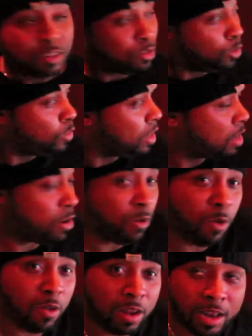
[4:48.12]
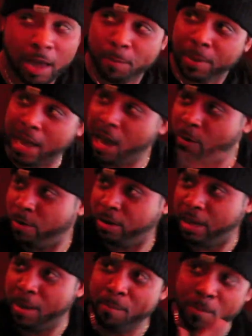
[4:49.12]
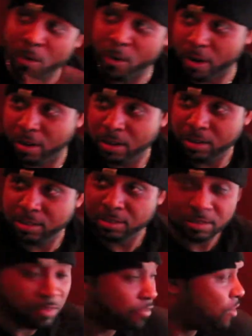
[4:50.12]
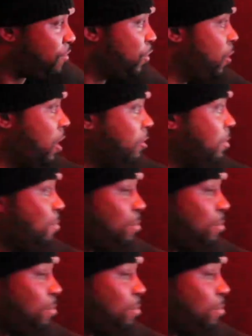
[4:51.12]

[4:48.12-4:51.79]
So you can get all of that power and more for a few hundred